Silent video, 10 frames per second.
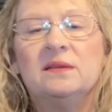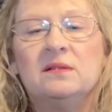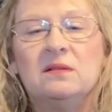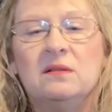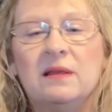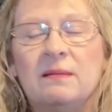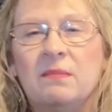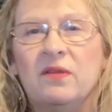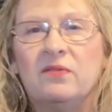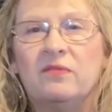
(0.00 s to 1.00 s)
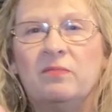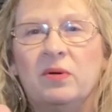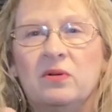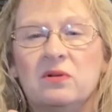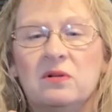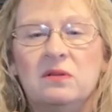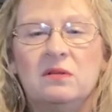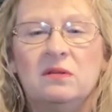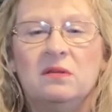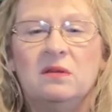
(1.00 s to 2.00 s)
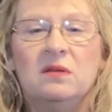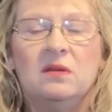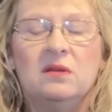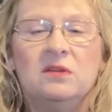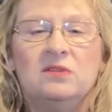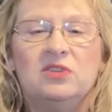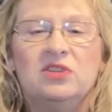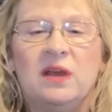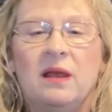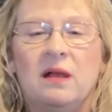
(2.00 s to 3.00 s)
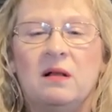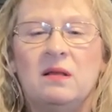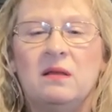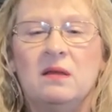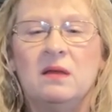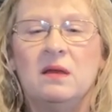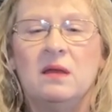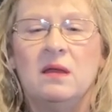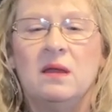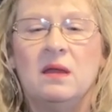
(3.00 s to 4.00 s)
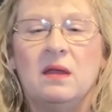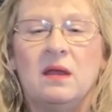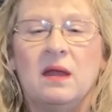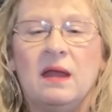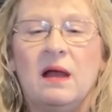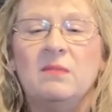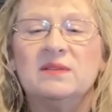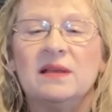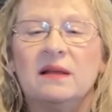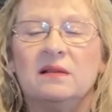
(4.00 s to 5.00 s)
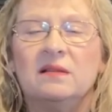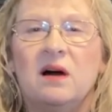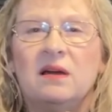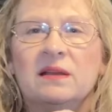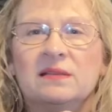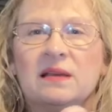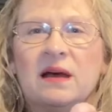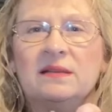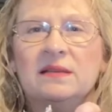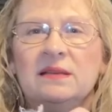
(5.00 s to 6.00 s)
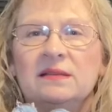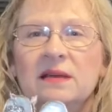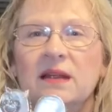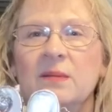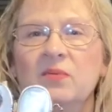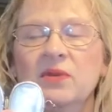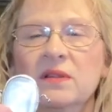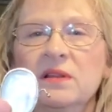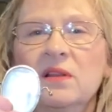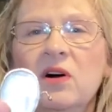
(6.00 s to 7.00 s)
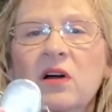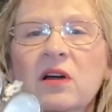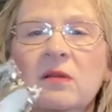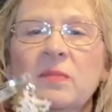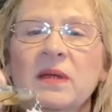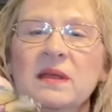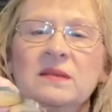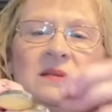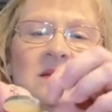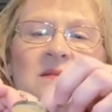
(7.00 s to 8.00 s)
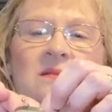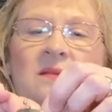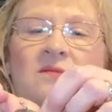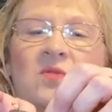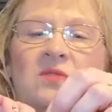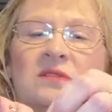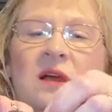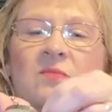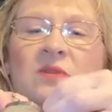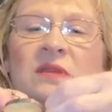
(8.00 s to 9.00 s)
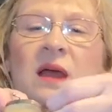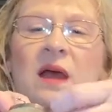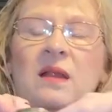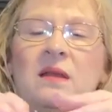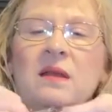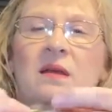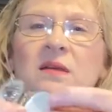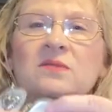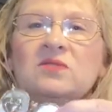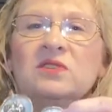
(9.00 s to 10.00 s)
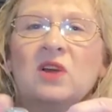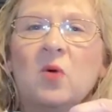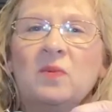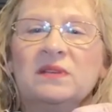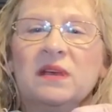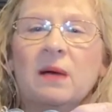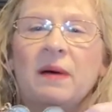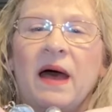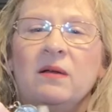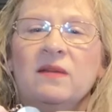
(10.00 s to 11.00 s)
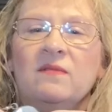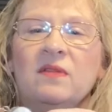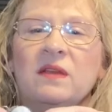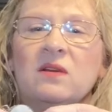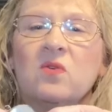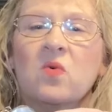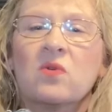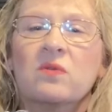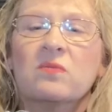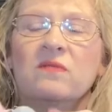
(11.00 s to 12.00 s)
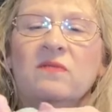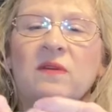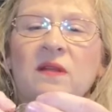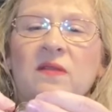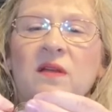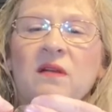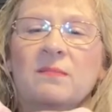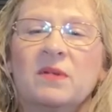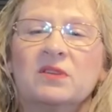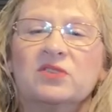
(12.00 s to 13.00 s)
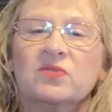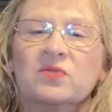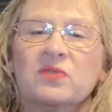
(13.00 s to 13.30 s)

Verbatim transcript: a little like mother of pearl shell, almost like a locket size. Inside I put a little heart, but it didn't, of course, come with that. It just opens up. I don't even think a quarter would fit in there. I'm not